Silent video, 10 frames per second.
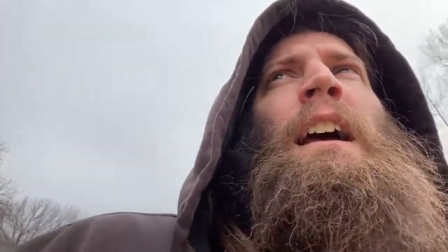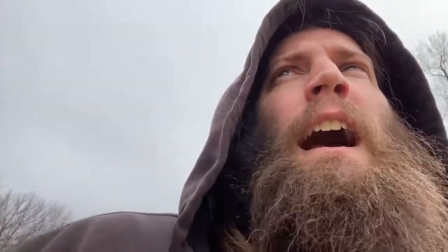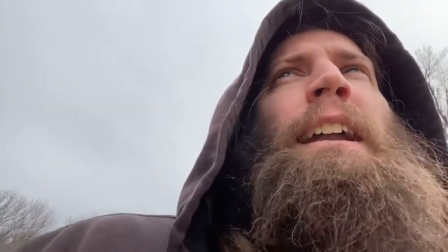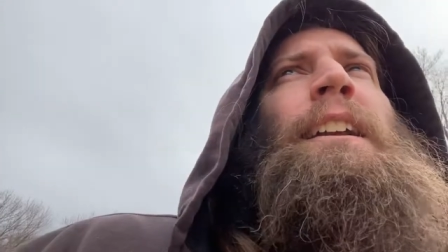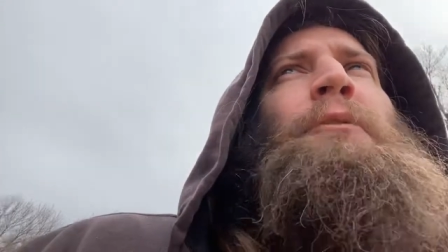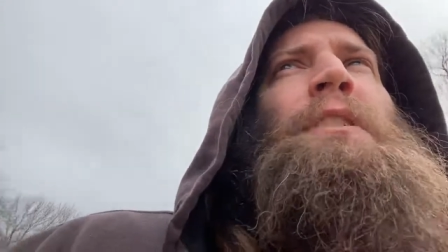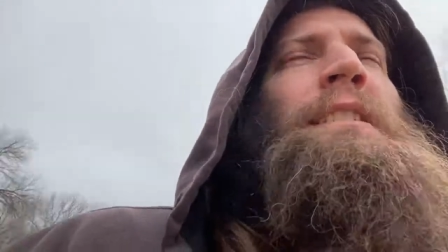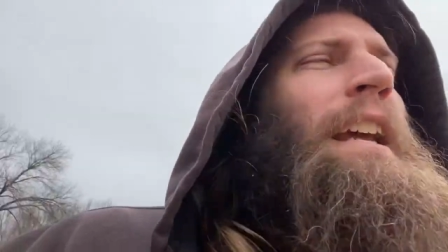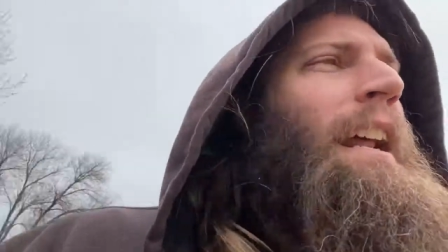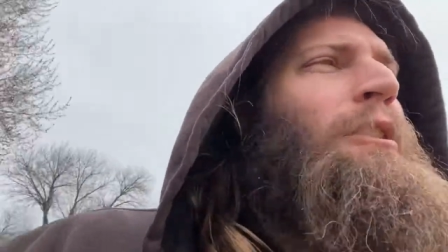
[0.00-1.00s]
I never
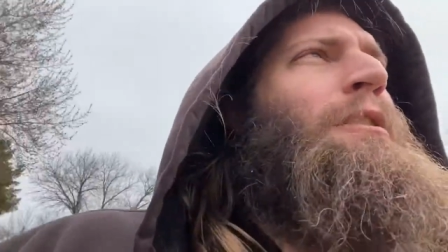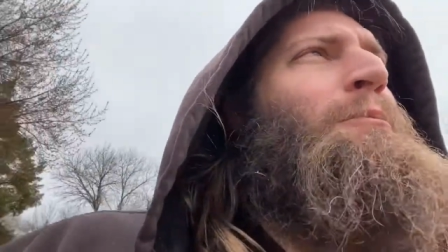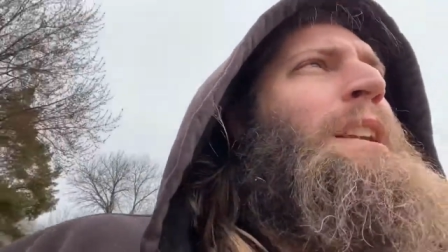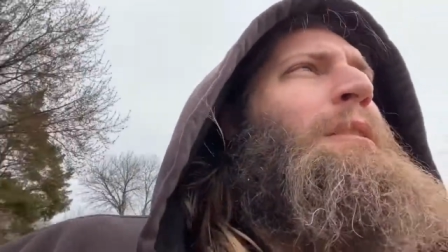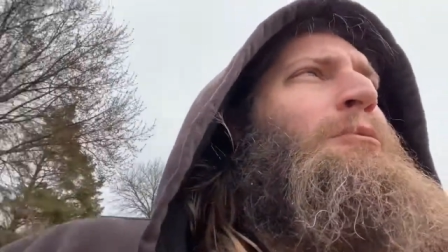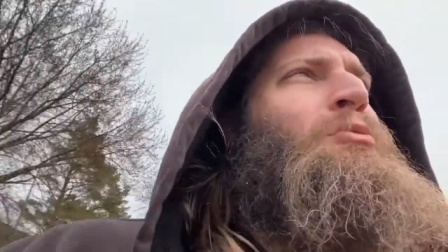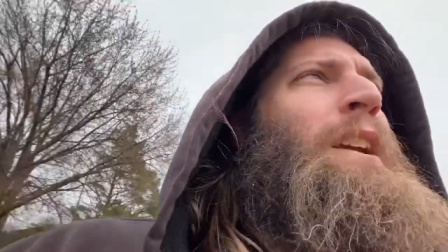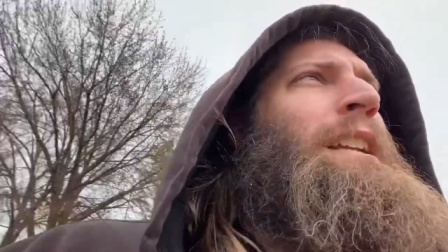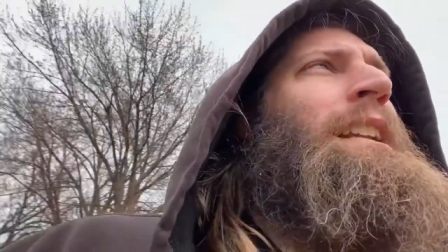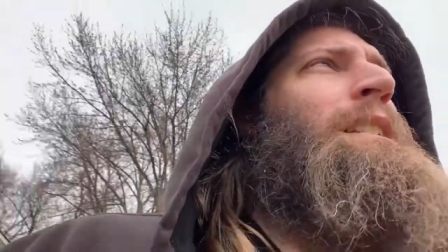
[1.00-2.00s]
set out to be
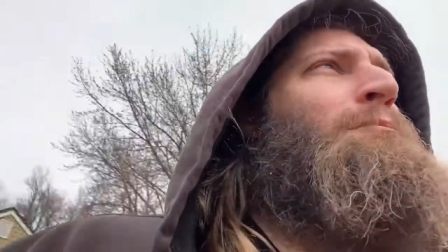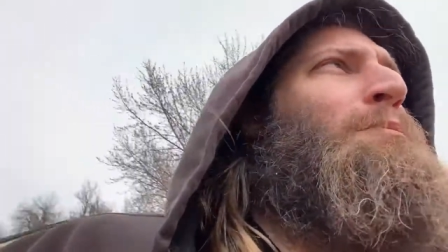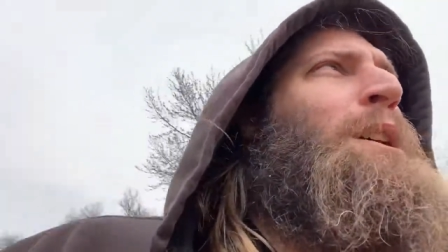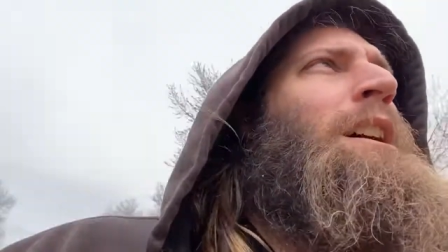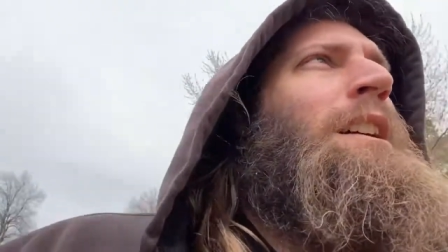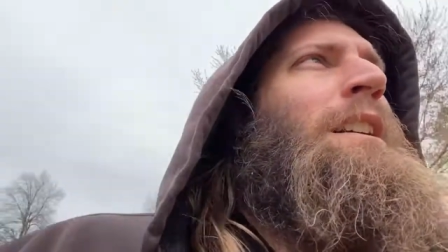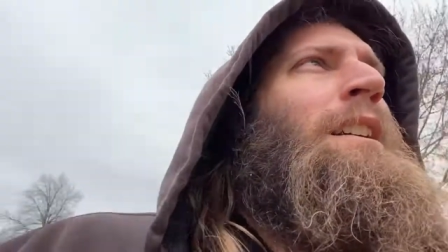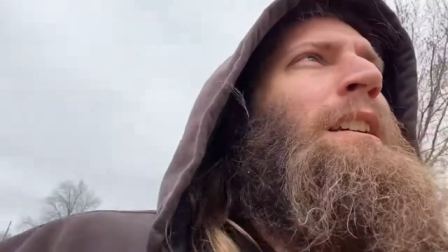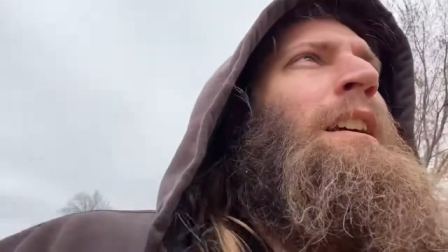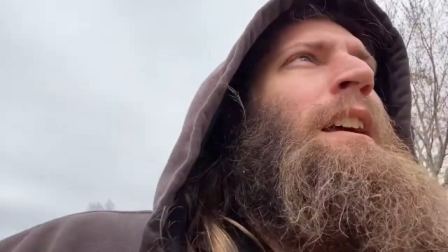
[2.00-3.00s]
written in a book.
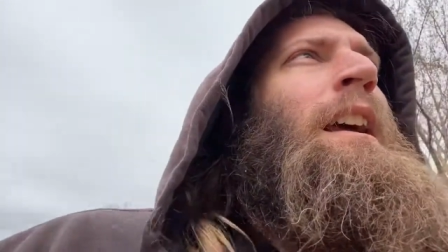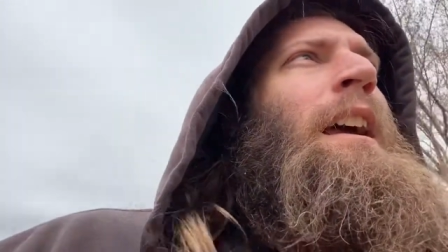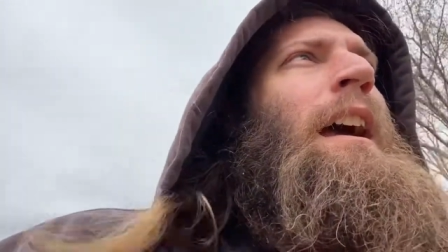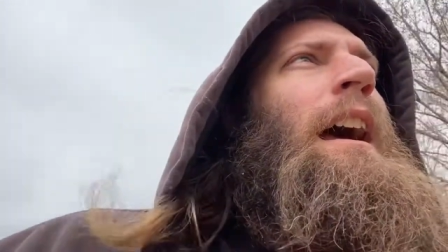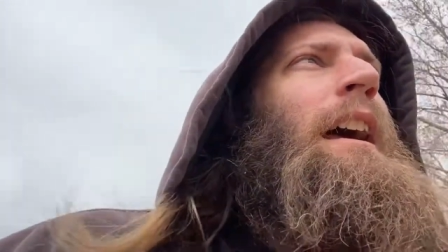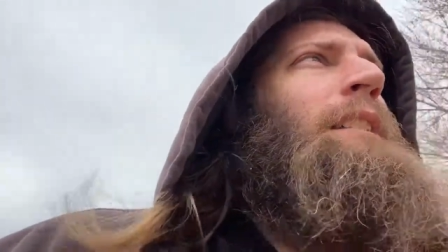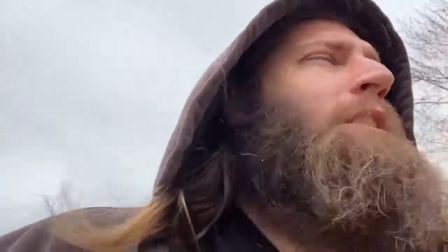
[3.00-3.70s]
Do